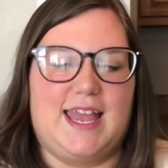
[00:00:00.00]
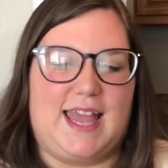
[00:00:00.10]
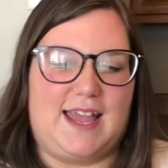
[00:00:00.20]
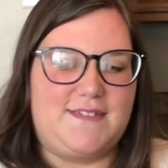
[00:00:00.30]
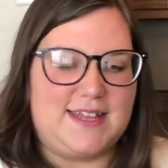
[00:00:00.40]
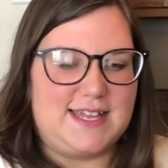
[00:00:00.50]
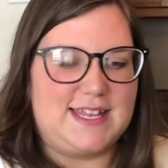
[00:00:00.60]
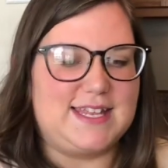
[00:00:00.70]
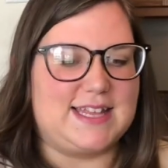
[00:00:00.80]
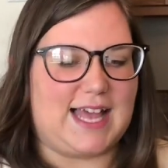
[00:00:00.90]
And
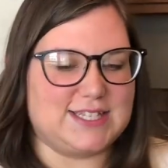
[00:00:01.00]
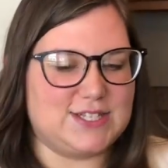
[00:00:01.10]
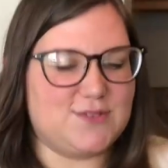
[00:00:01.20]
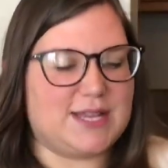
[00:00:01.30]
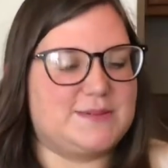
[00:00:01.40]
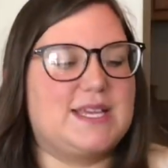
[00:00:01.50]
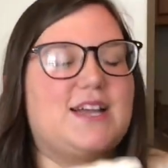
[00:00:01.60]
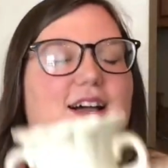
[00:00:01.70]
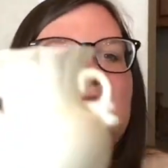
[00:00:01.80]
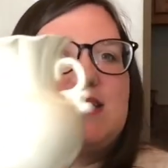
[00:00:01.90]
then the last 2 items I
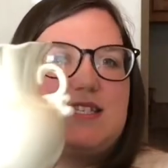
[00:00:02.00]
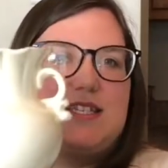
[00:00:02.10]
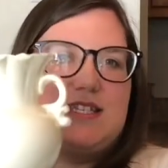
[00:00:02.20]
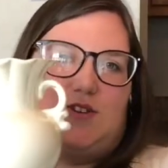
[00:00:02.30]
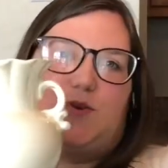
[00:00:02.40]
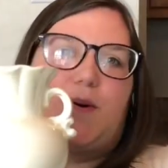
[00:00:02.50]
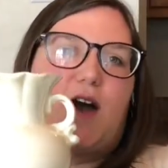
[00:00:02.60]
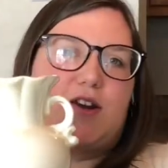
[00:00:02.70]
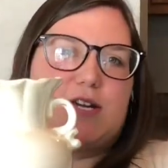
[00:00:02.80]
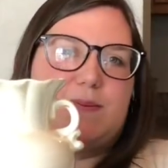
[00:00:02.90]
got is this little
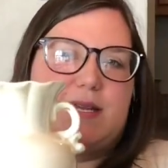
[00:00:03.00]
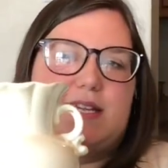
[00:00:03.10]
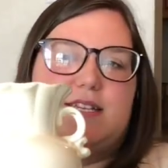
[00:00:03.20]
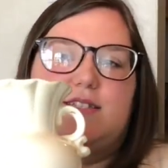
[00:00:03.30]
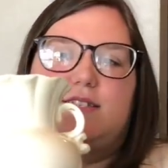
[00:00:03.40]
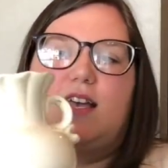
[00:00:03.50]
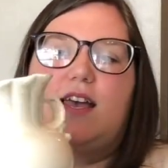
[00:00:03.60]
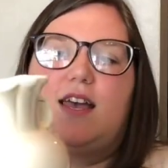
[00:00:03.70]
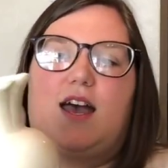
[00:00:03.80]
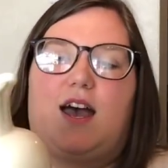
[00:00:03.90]
pottery piece.
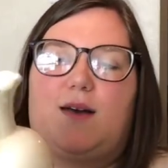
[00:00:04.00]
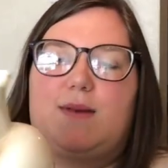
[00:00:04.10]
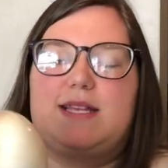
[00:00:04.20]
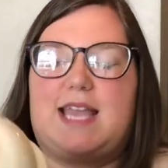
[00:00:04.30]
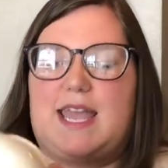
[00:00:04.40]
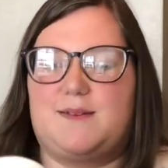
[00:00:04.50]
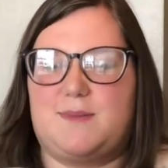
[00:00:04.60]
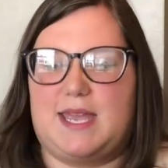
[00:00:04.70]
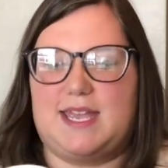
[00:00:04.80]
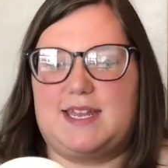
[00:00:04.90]
It's
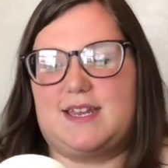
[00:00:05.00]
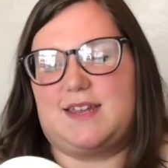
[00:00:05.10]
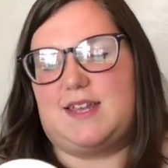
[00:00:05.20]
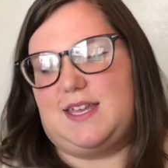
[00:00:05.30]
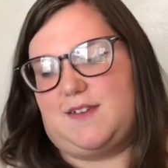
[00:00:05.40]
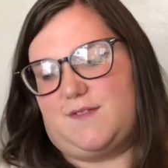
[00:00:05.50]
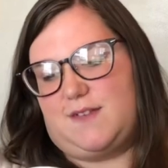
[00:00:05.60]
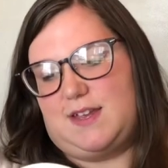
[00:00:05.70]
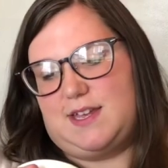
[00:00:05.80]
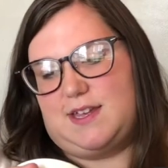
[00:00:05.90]
handmade
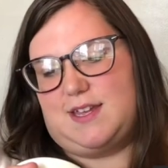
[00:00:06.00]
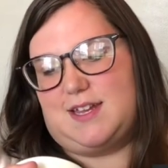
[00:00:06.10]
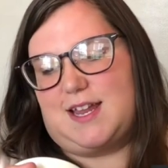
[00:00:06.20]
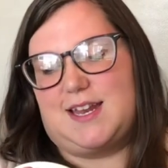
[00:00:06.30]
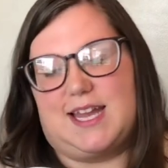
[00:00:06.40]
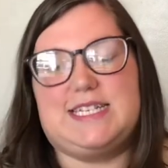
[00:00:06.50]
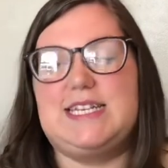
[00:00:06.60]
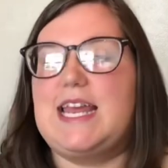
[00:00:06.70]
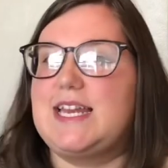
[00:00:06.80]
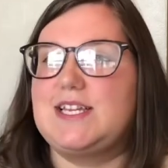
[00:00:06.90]
in
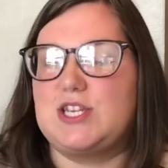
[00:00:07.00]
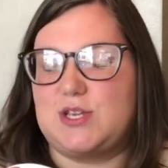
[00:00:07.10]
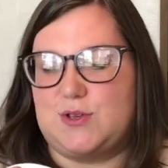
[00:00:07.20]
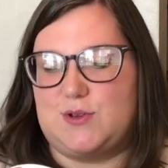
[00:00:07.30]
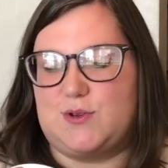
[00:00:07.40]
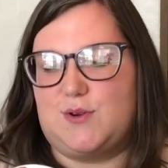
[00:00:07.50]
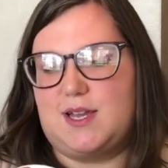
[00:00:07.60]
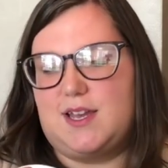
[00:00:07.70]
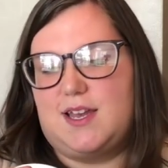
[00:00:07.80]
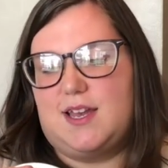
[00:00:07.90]
1982
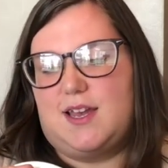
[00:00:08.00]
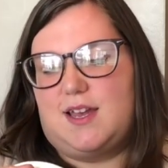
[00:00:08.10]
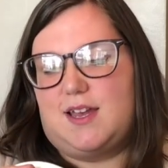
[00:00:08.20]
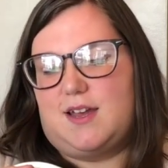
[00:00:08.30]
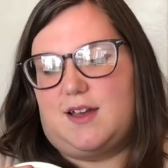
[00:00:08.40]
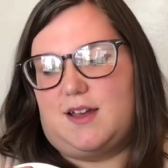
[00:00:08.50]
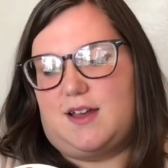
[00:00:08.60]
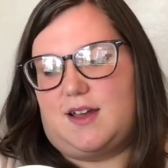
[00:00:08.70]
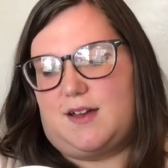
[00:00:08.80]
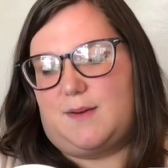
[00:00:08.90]

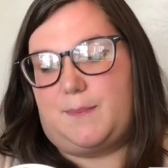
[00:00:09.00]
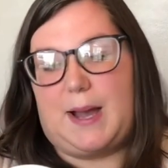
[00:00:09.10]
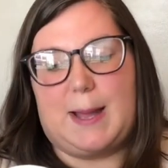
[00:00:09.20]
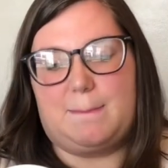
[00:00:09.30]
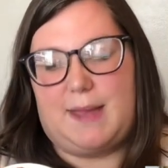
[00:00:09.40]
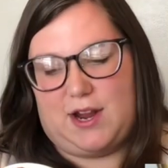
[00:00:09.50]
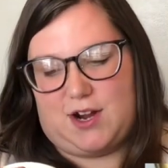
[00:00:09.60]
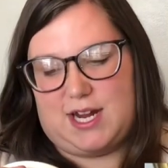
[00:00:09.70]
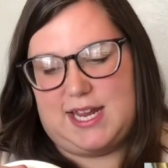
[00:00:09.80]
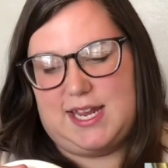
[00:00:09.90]
by
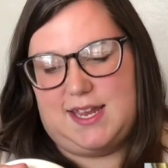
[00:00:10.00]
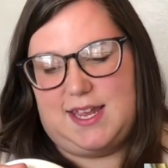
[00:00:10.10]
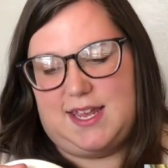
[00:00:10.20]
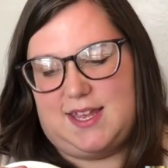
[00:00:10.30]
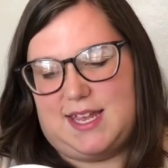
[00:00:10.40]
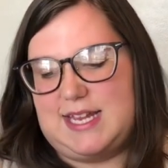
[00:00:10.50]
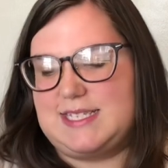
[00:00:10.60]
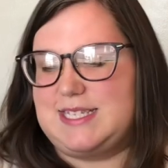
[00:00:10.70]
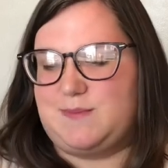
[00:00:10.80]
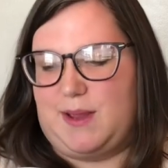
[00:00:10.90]
Mary, and it
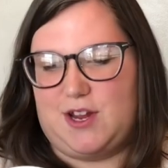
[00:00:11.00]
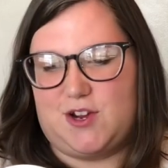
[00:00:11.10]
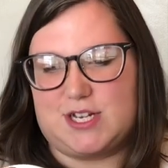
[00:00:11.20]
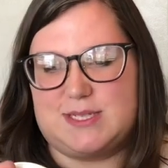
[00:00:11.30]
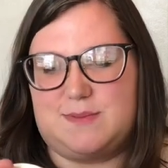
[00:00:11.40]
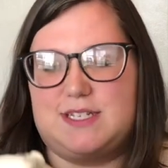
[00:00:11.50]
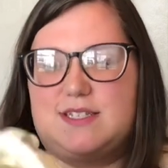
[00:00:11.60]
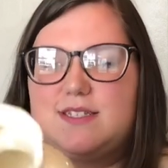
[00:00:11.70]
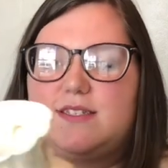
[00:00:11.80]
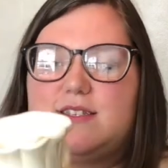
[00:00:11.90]
says Merry
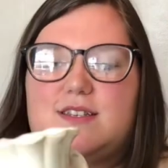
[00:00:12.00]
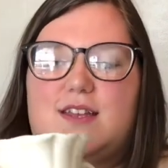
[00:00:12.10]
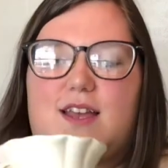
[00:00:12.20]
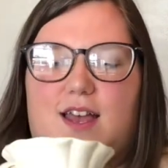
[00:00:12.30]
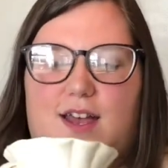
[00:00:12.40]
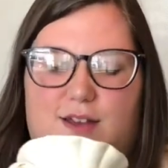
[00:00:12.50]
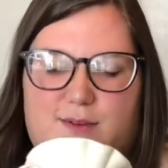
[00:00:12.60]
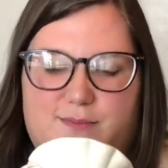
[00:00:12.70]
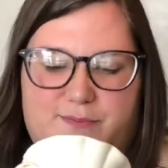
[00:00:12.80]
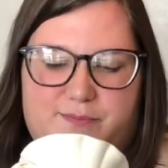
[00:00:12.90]
Christmas.
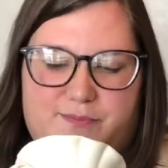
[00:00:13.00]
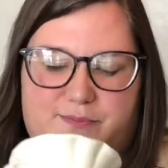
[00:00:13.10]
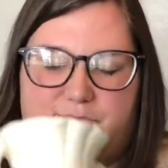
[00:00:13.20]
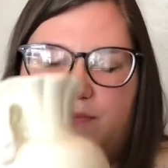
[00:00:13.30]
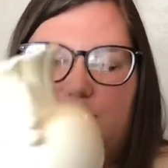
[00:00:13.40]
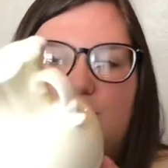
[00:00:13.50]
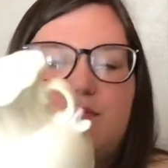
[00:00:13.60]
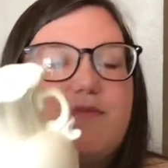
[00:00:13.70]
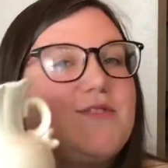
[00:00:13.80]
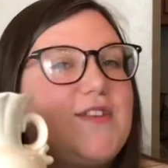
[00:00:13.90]

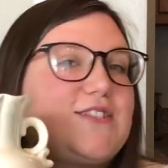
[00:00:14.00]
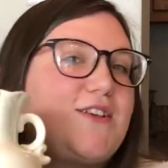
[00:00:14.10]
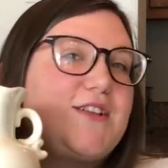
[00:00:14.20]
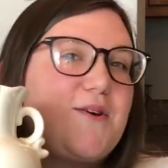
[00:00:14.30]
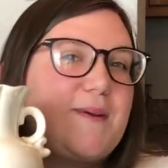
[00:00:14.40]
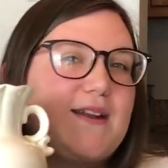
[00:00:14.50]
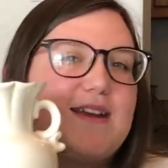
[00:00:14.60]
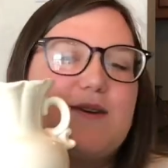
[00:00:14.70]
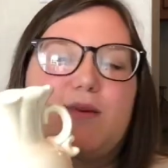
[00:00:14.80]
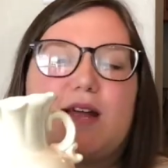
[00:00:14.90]
So that's all I know about
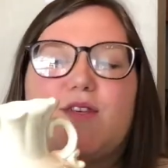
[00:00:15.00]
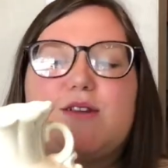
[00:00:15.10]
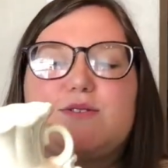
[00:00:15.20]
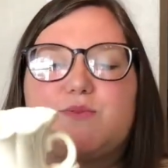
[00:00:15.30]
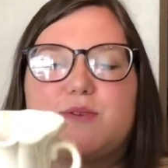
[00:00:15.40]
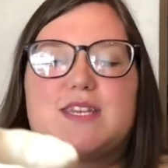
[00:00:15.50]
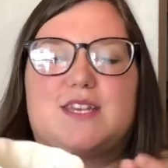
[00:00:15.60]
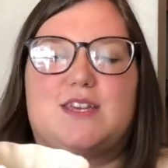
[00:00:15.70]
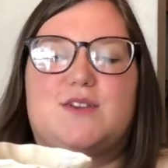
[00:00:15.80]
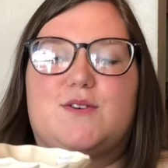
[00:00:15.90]
it, but I thought it was really
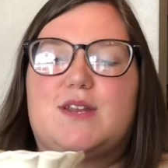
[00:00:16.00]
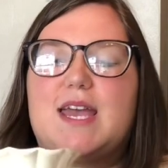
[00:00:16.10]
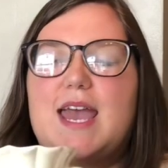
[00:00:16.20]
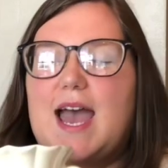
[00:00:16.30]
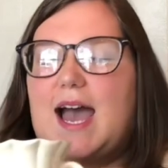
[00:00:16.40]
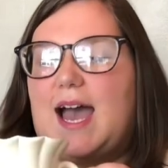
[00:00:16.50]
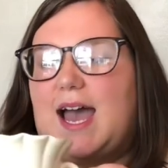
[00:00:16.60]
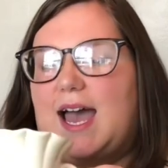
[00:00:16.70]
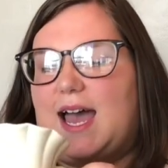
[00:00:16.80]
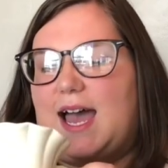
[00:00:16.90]
cute.
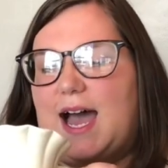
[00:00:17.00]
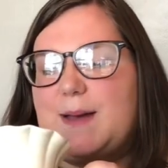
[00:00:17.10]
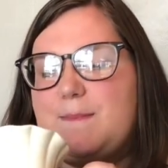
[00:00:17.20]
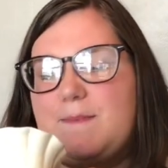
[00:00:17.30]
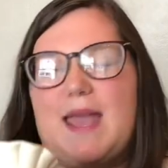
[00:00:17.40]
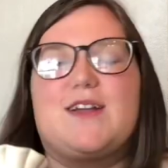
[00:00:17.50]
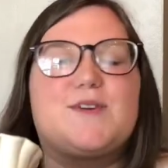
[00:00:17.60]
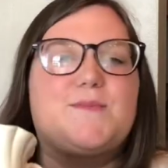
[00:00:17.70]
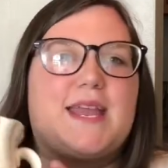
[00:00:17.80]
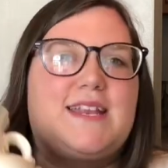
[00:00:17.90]
I may
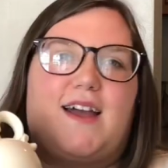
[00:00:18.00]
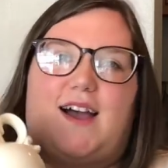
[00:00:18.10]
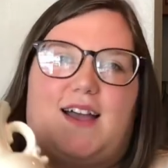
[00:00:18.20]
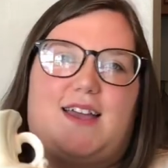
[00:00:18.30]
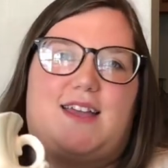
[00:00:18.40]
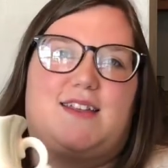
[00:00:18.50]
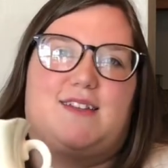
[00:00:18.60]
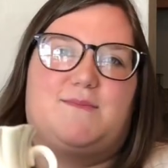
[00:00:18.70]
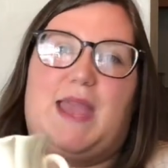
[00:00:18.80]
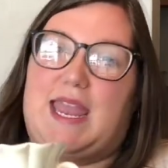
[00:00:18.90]
or may not
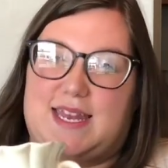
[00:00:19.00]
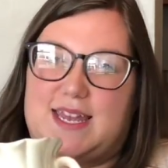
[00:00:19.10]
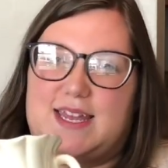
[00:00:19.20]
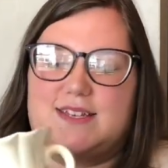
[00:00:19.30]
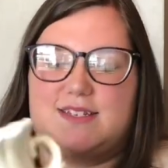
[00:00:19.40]
paint it.